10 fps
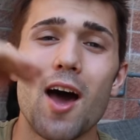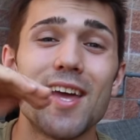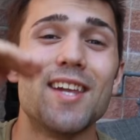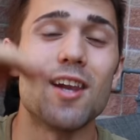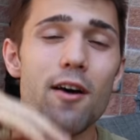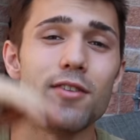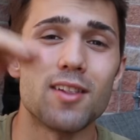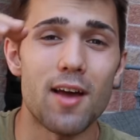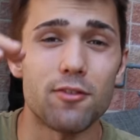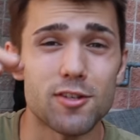
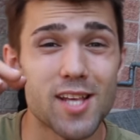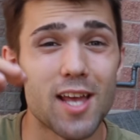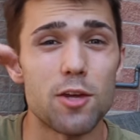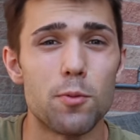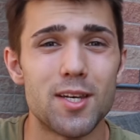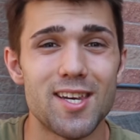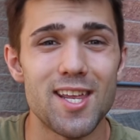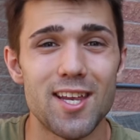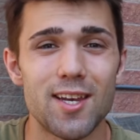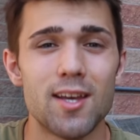enough levels that you would
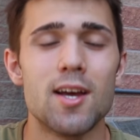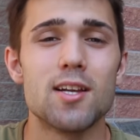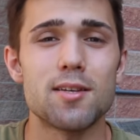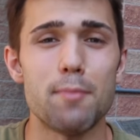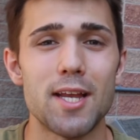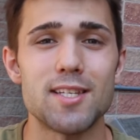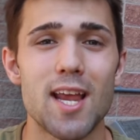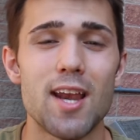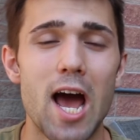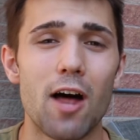need to
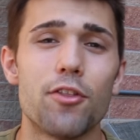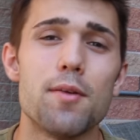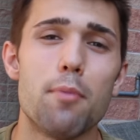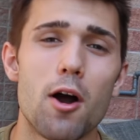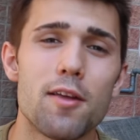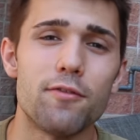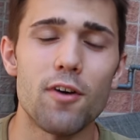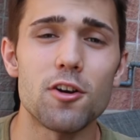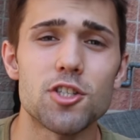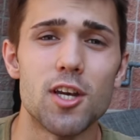maintain a healthy body
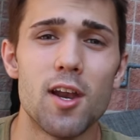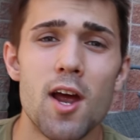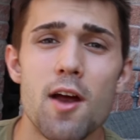function.